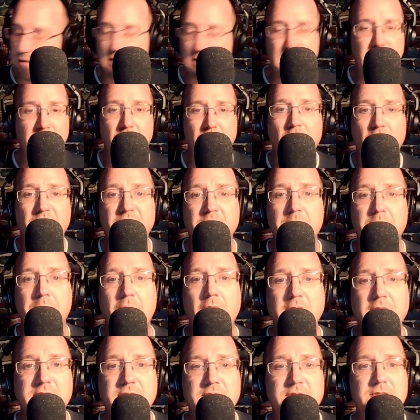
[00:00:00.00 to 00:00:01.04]
get off your
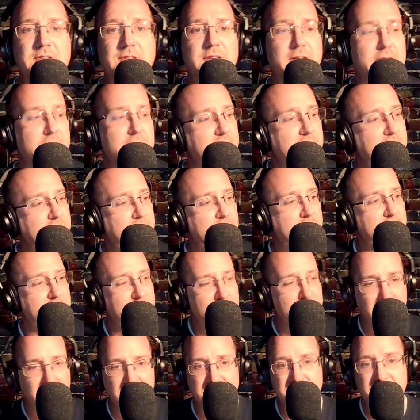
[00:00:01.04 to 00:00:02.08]
butts
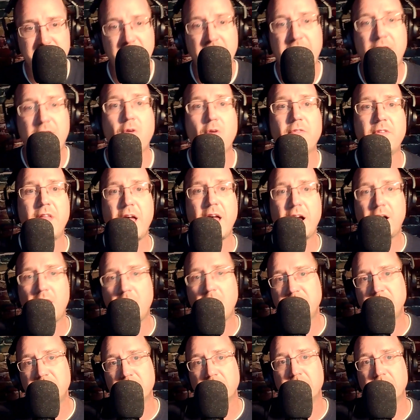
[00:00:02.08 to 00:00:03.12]
and take over that
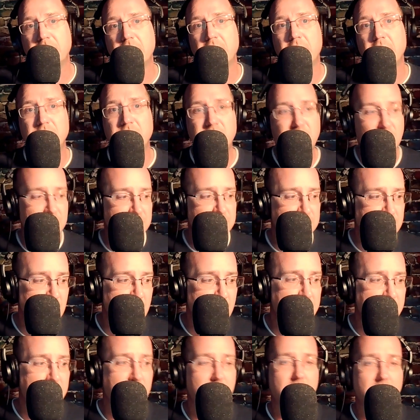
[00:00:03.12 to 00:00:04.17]
country. Just
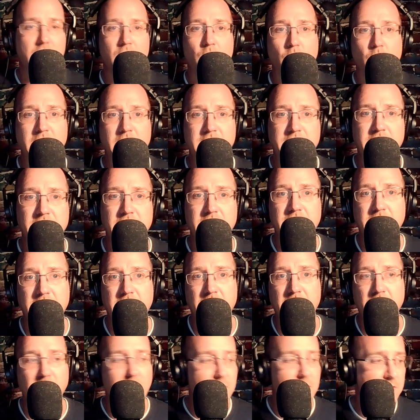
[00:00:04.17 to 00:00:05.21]
like we did
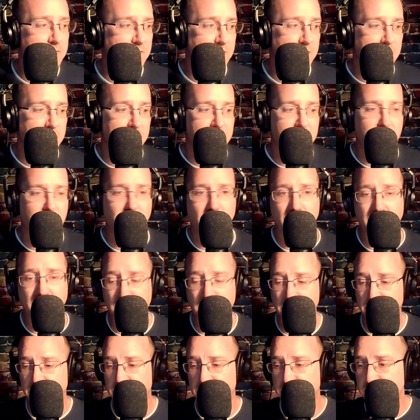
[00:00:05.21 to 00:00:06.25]
here.
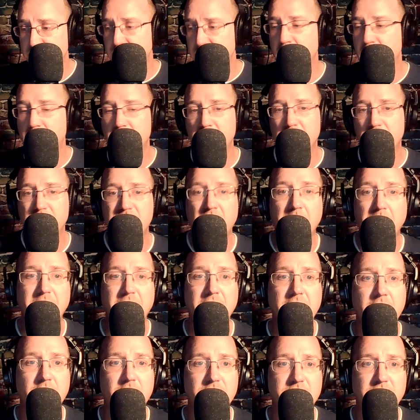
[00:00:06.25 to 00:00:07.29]
200 and something
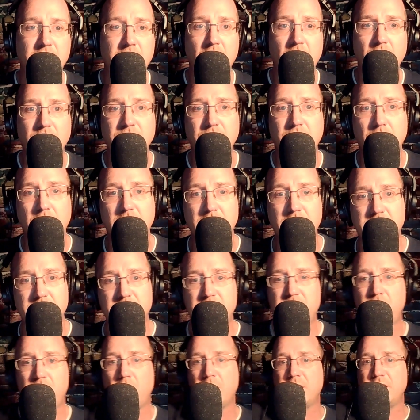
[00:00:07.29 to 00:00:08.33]
years ago,
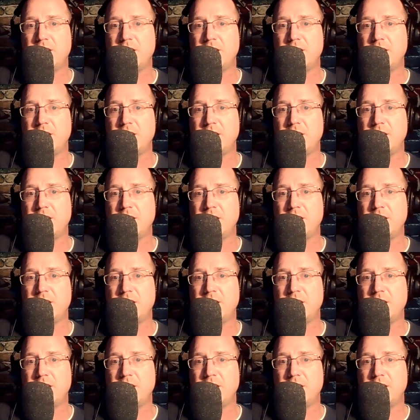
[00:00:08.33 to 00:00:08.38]
220